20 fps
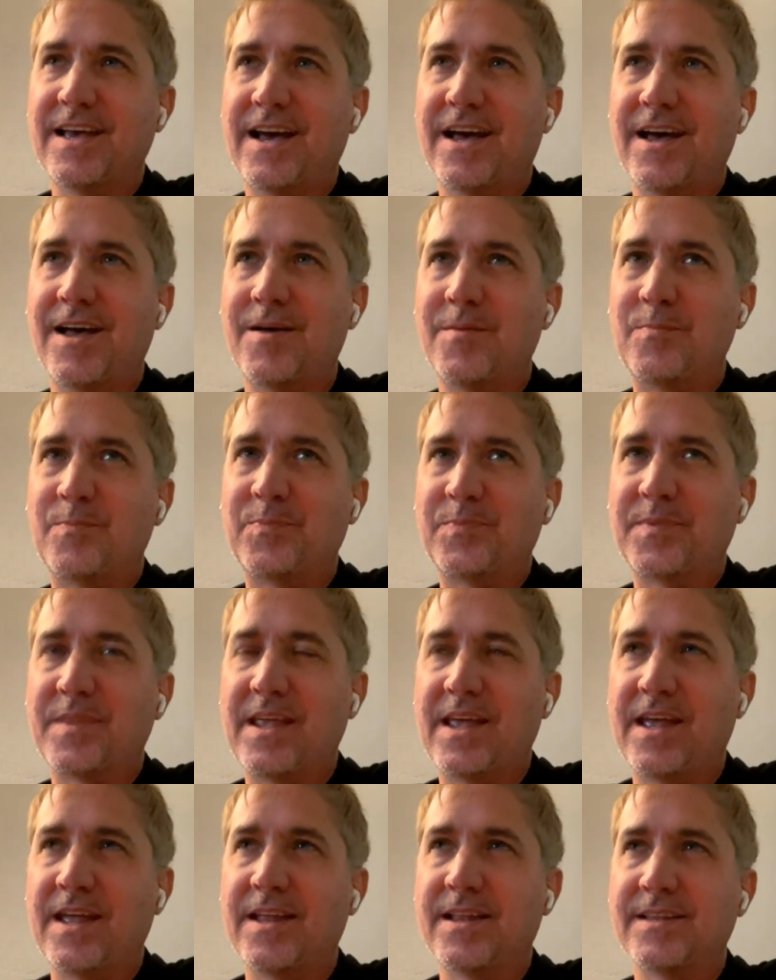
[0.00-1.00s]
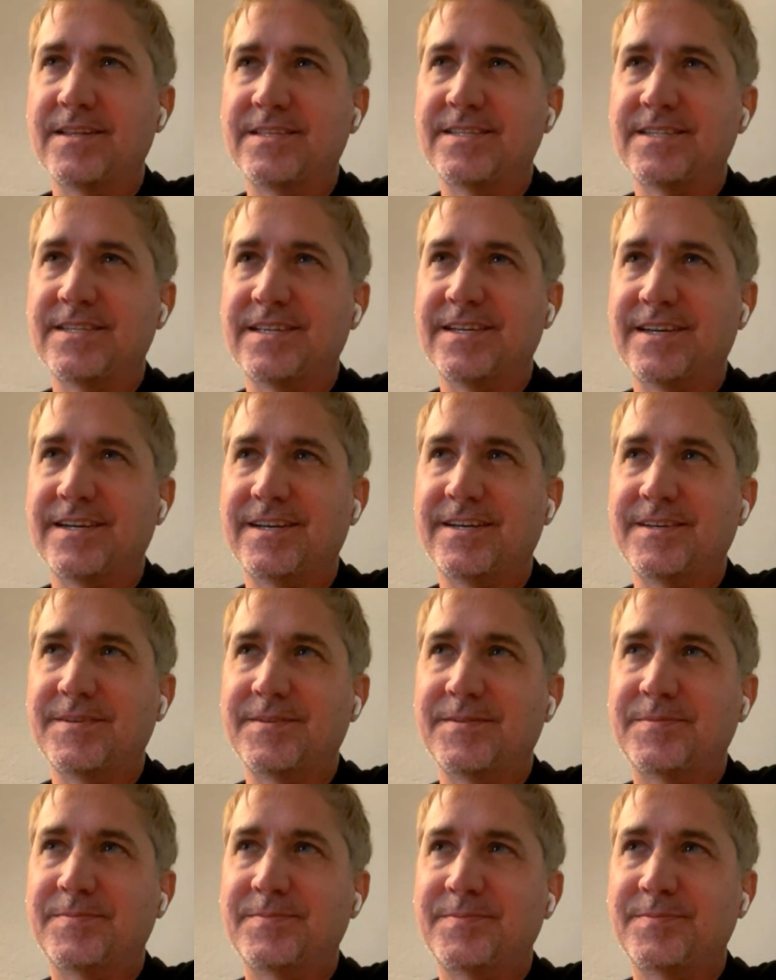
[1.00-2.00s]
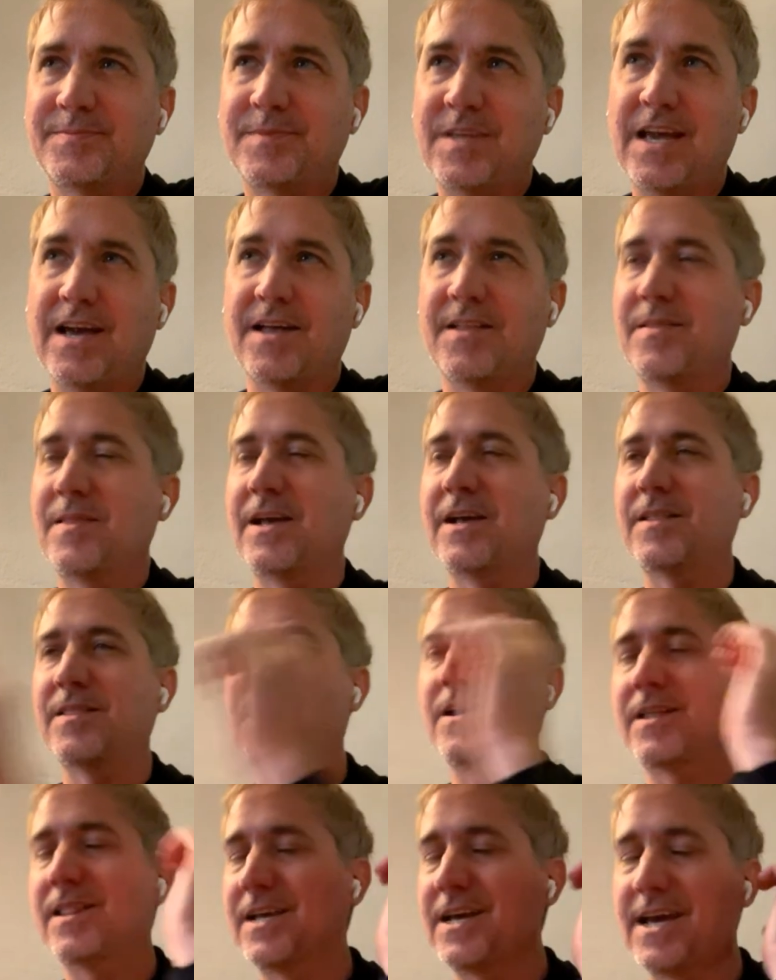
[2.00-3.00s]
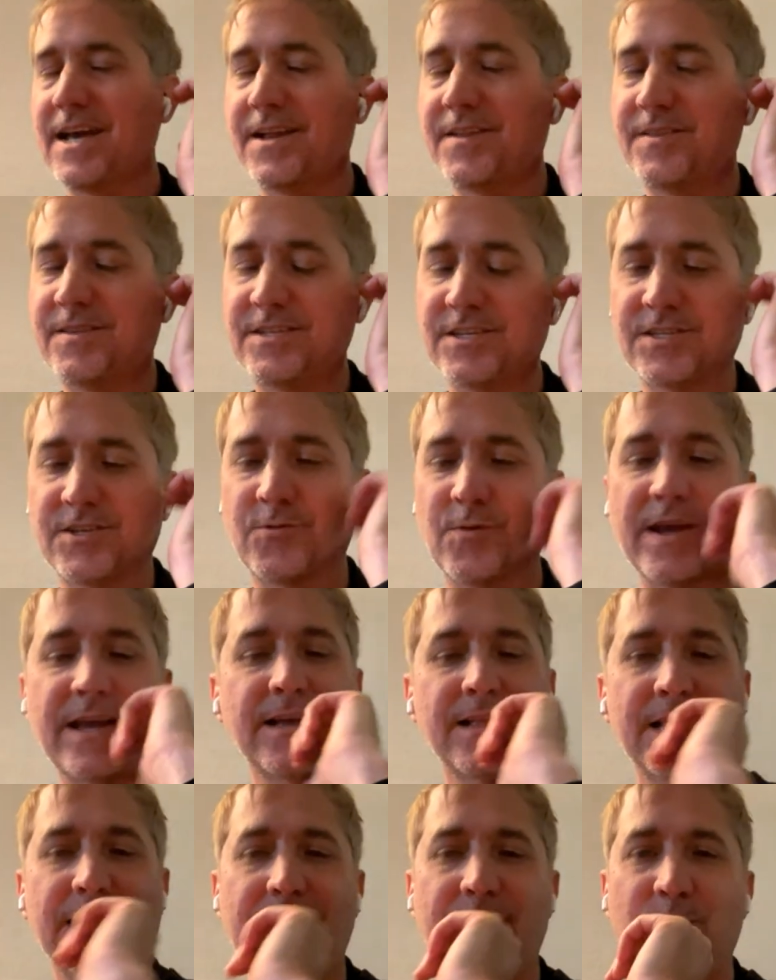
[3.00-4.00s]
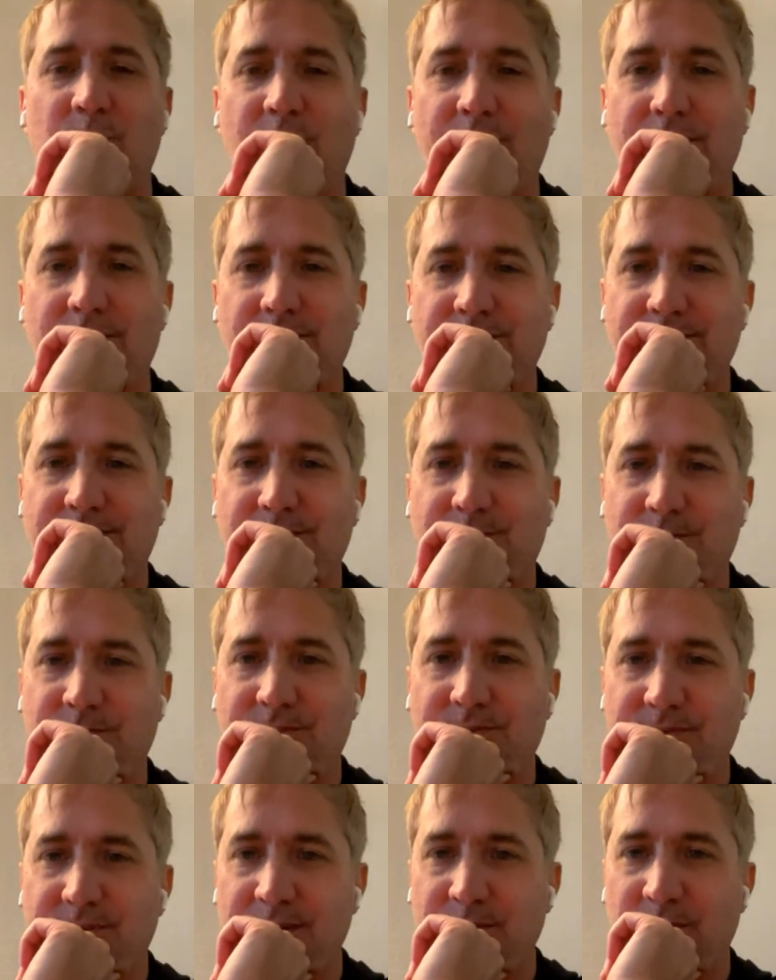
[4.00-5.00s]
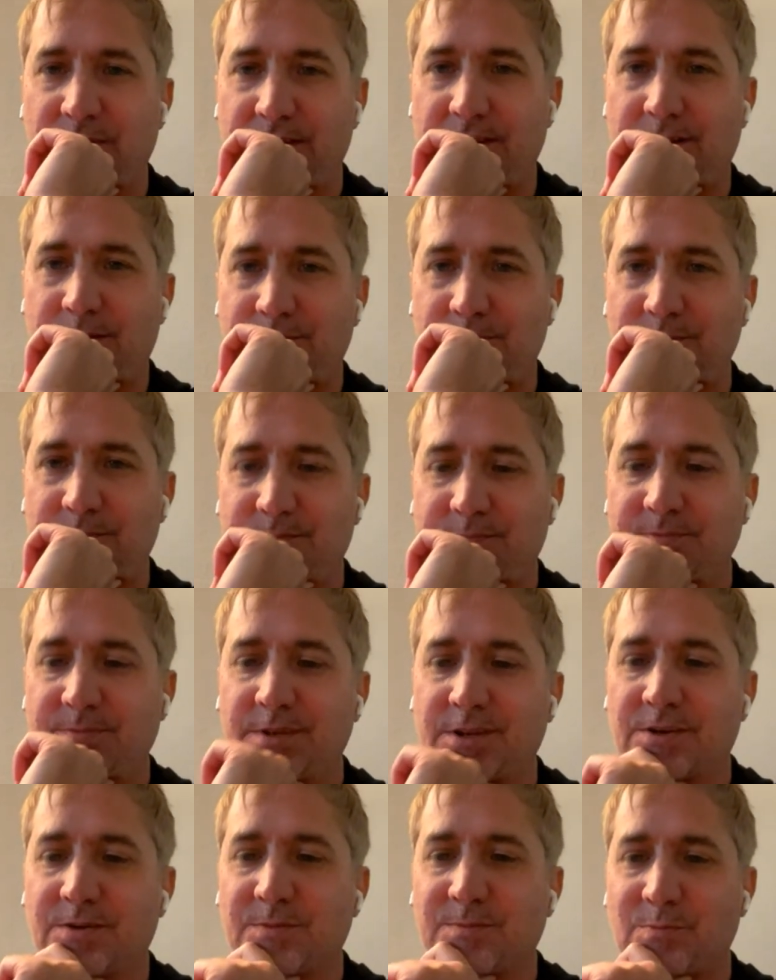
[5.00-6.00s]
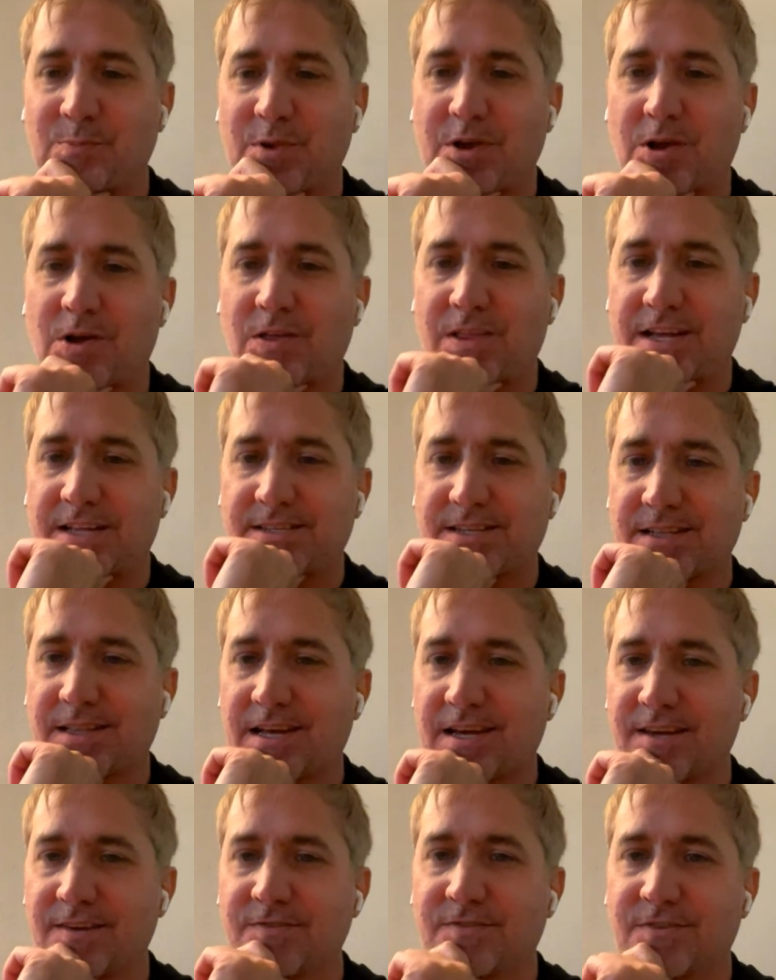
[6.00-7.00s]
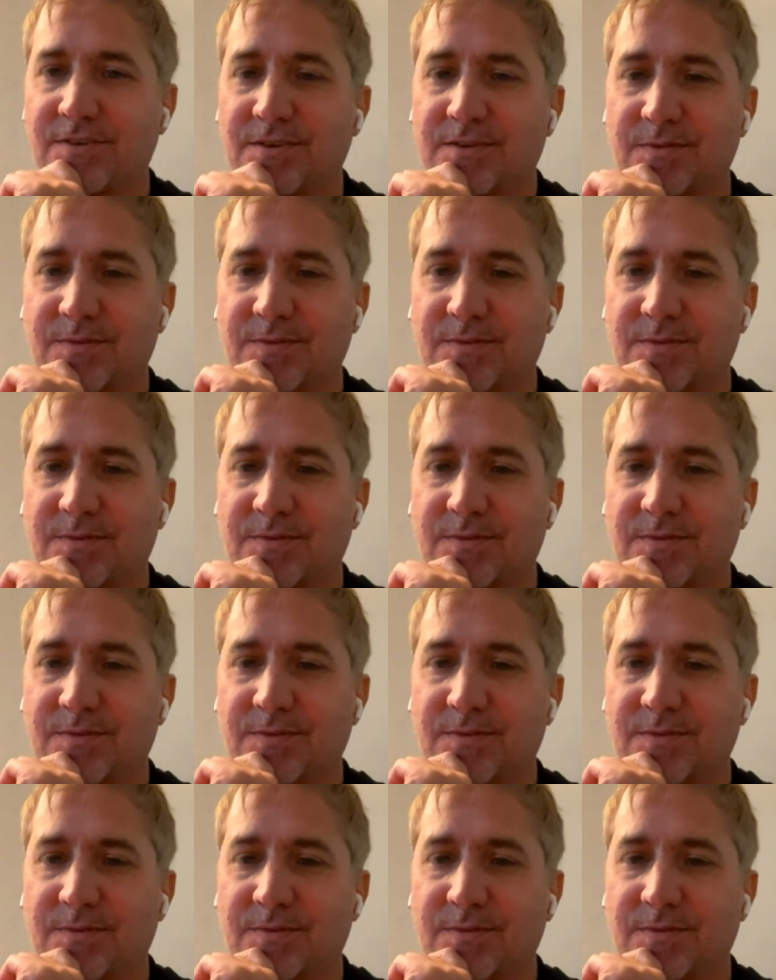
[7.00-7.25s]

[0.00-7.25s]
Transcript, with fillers: um, and uh, yeah like luckily i had just great collaborators that were able to help you know bring all that to life